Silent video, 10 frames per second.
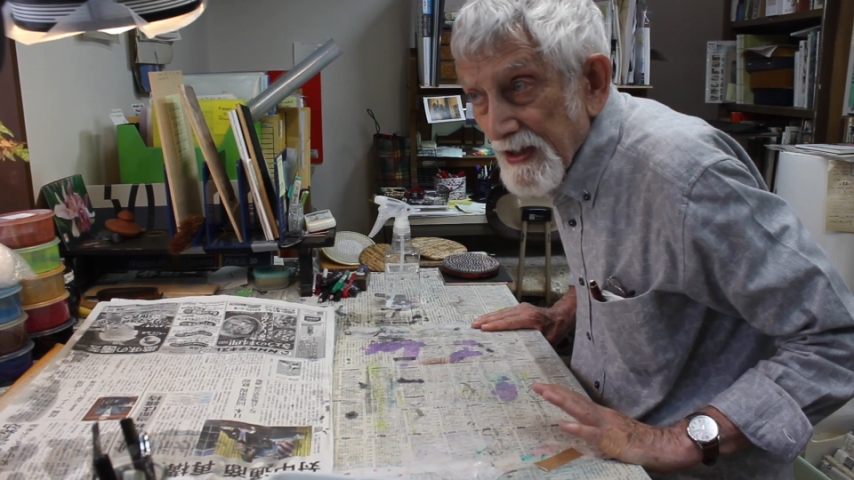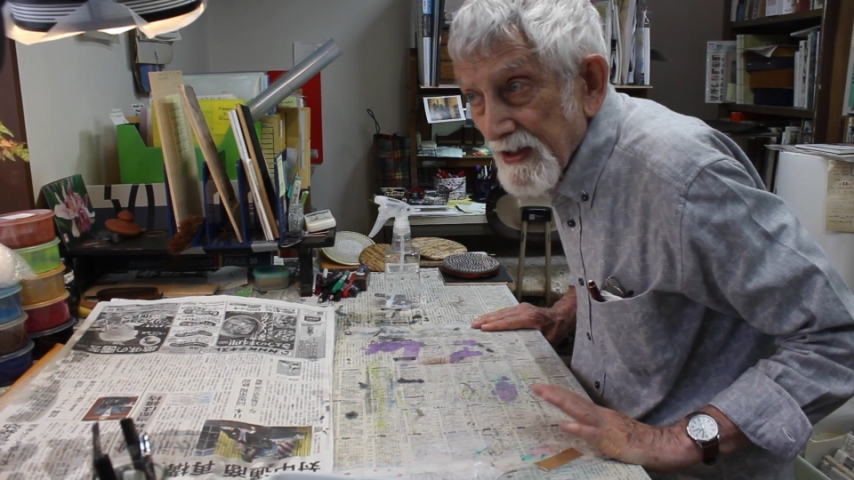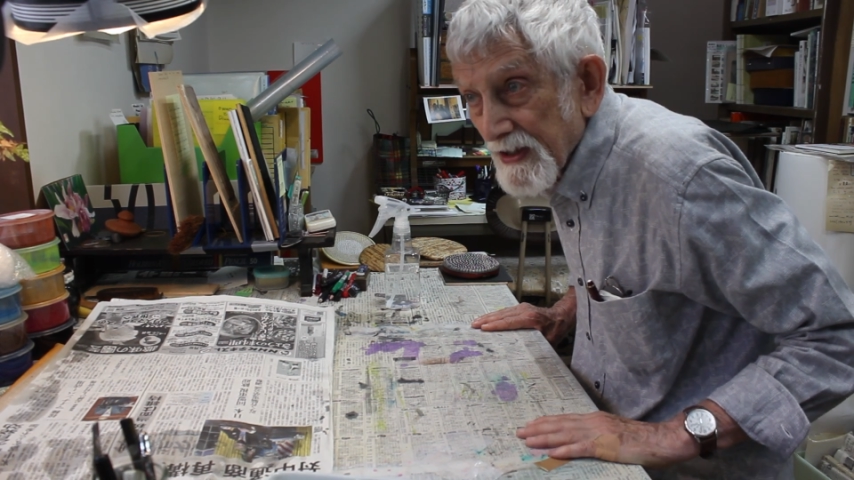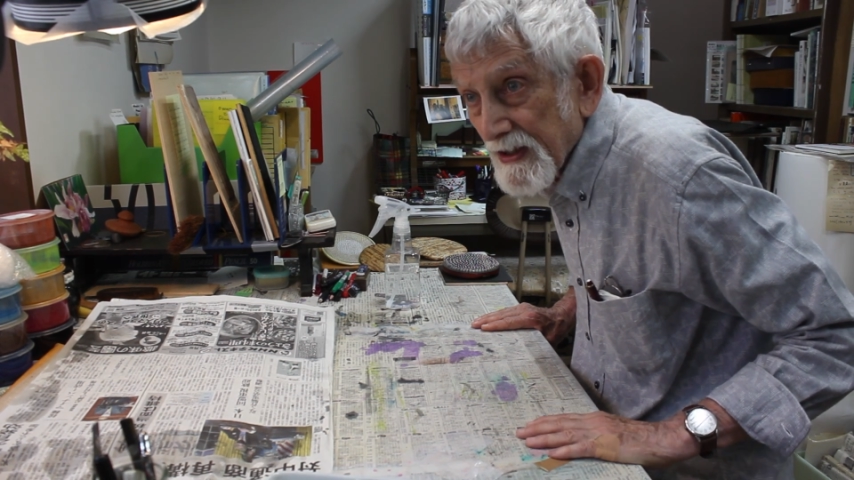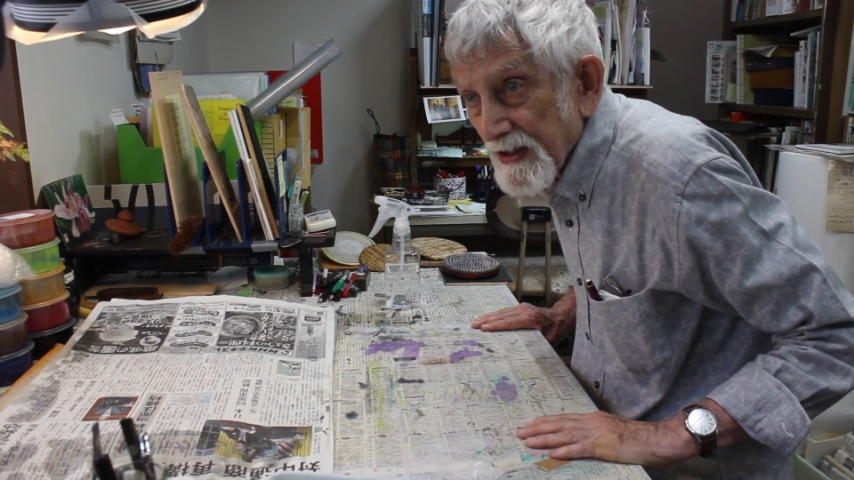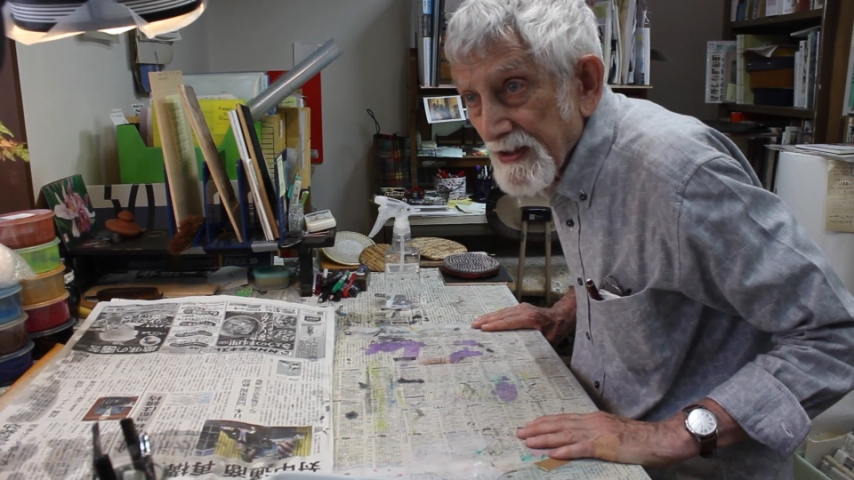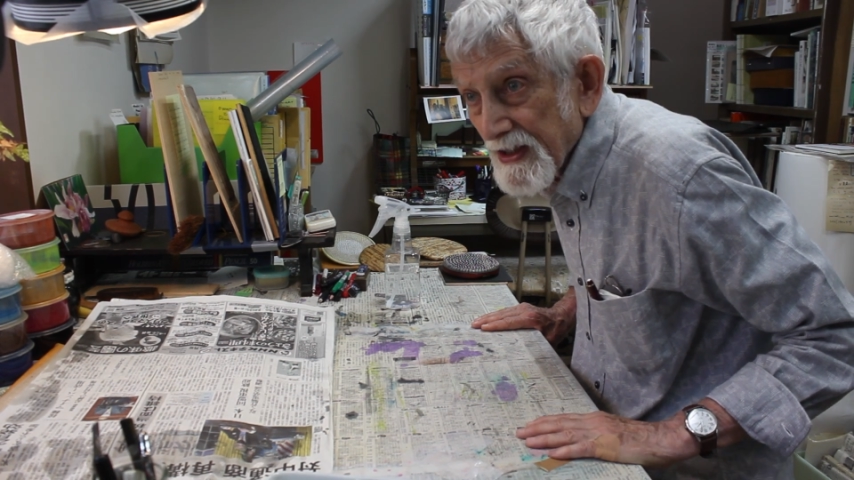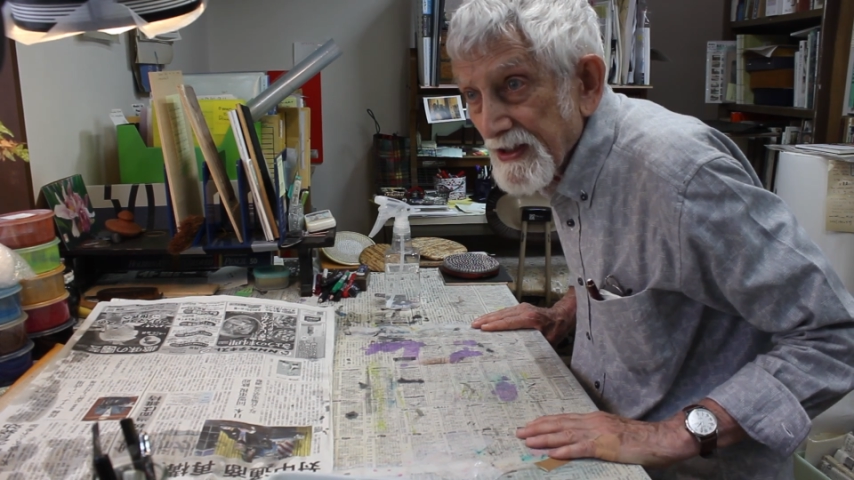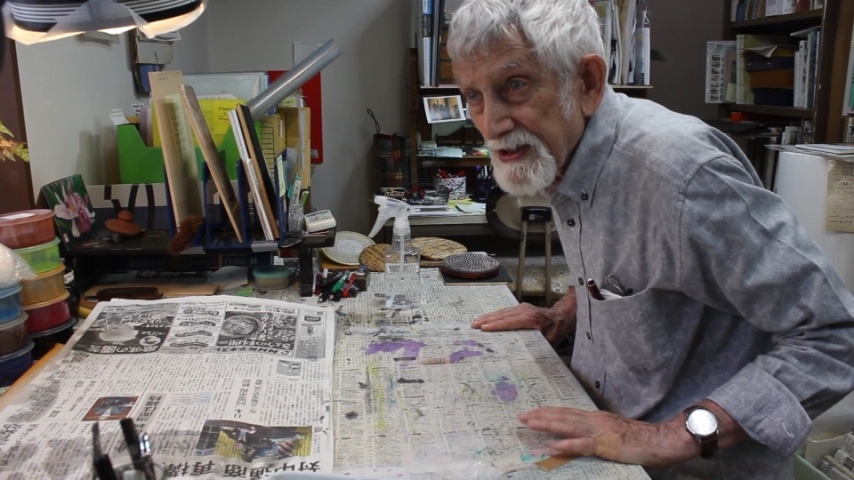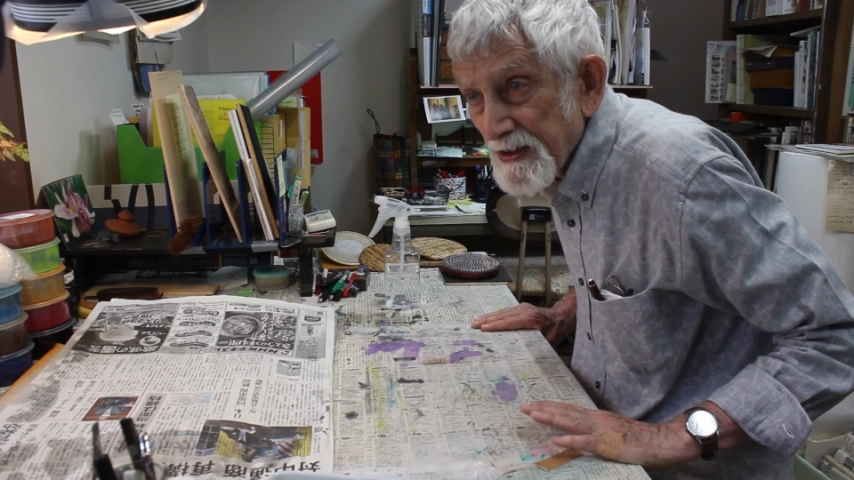
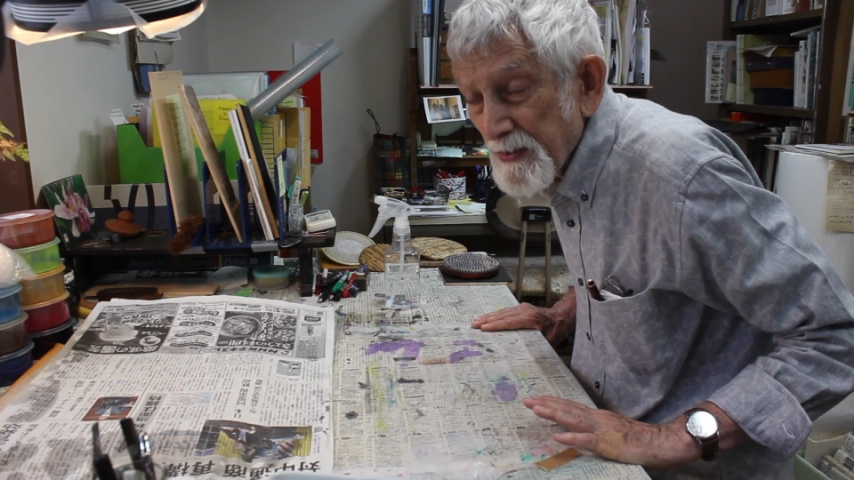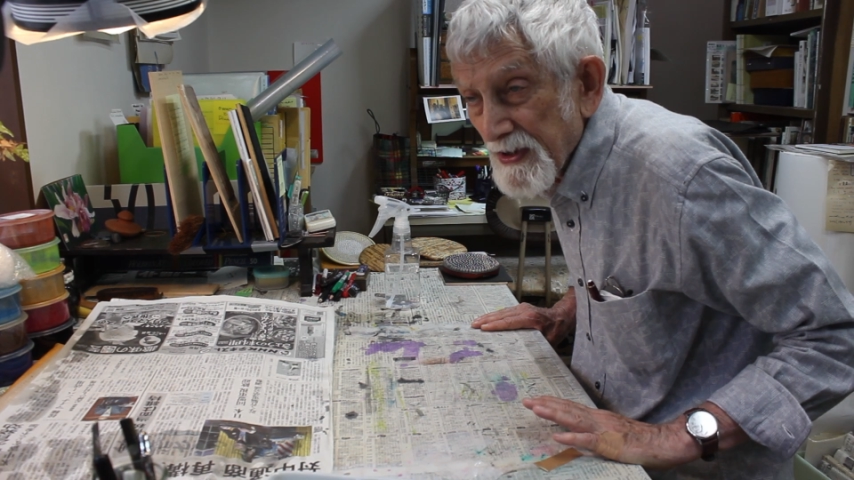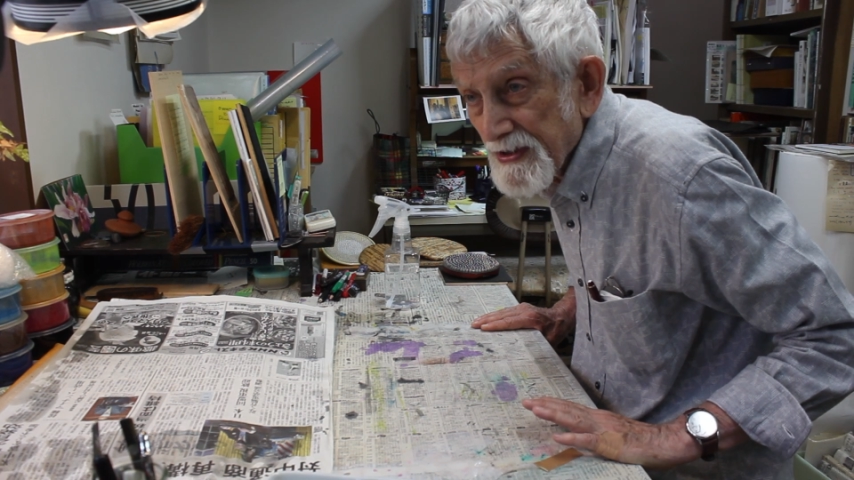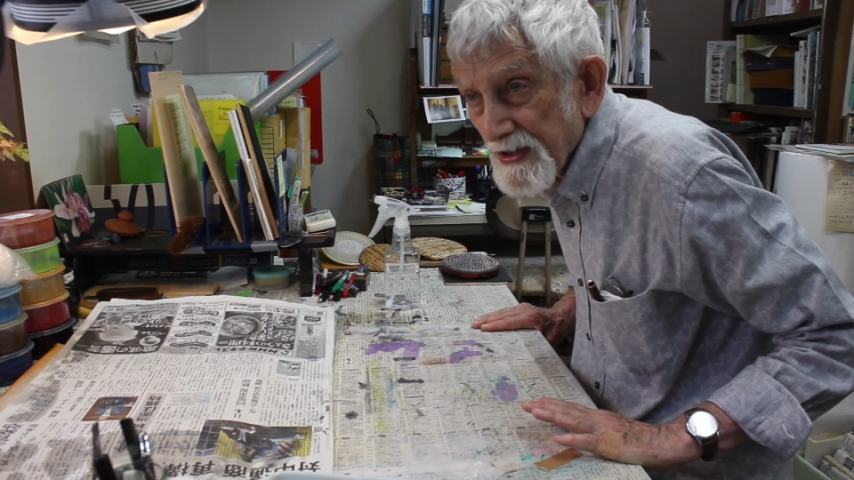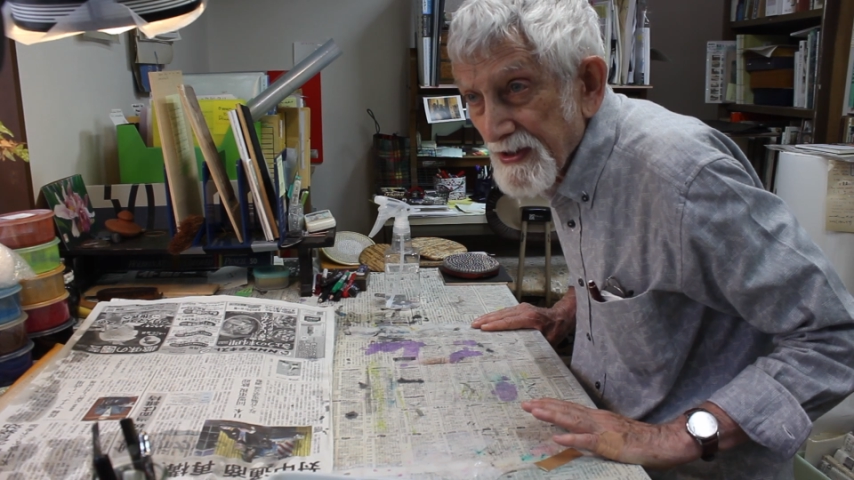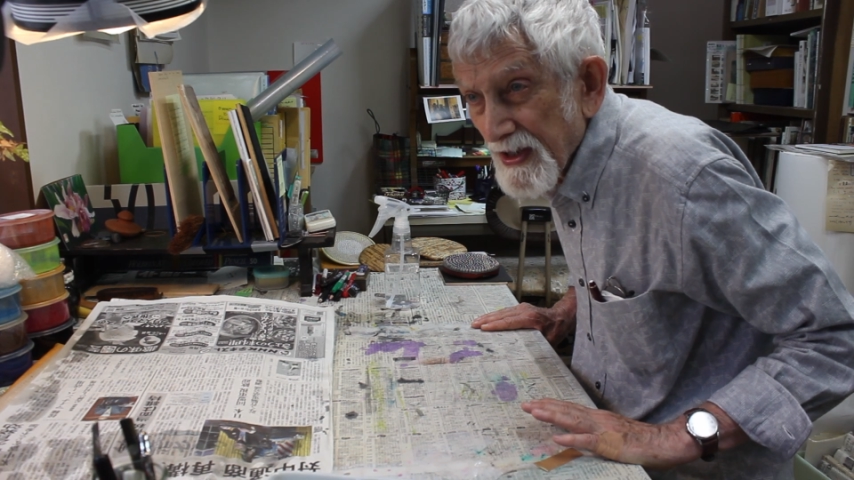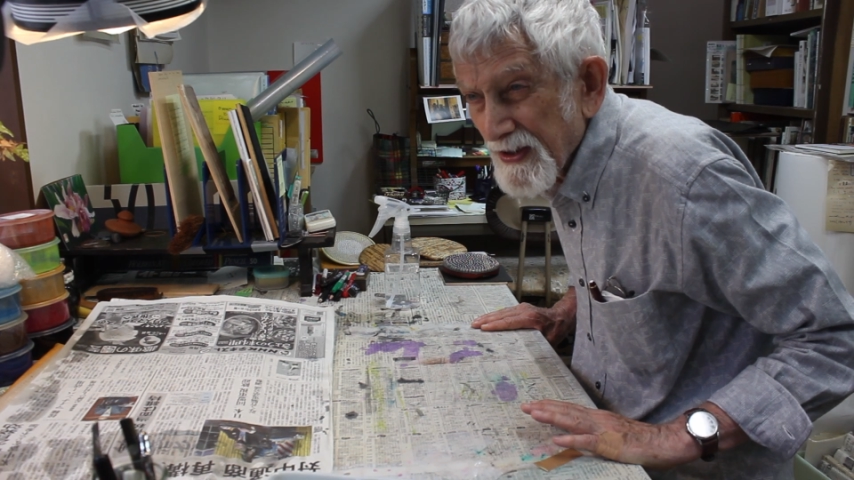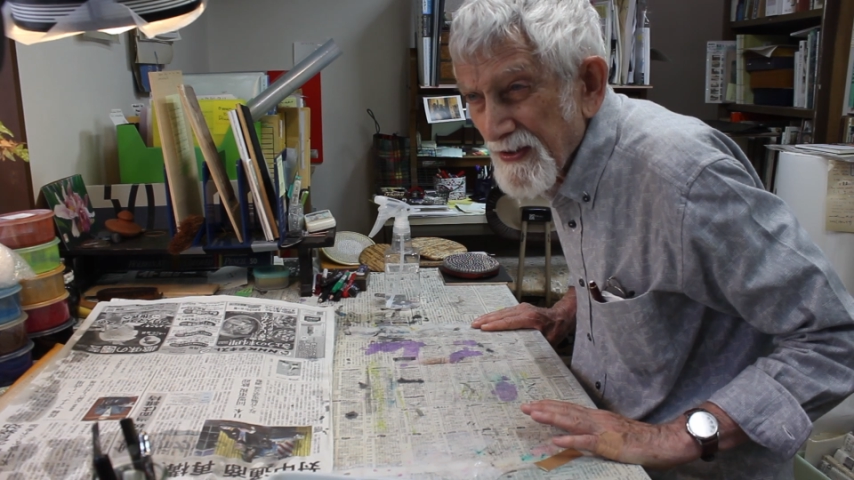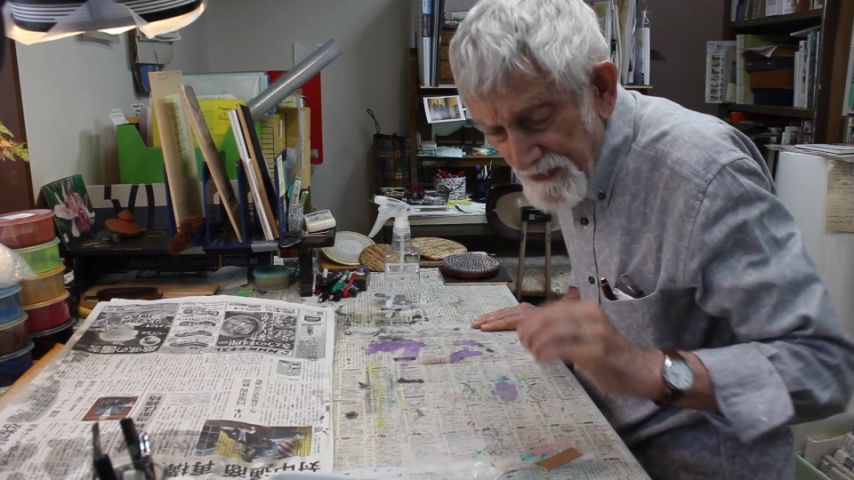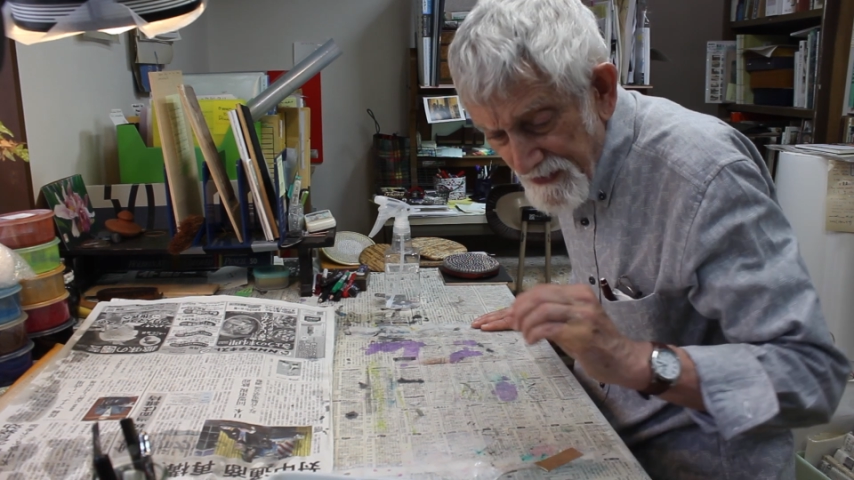Again, it depends on
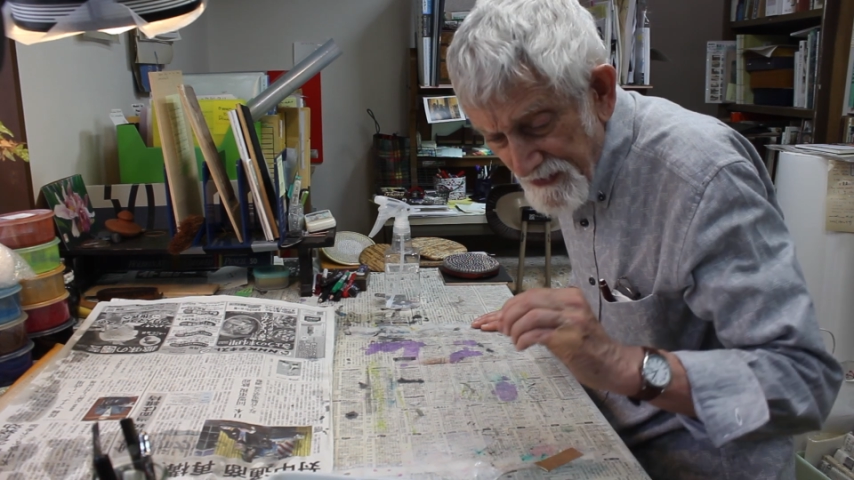how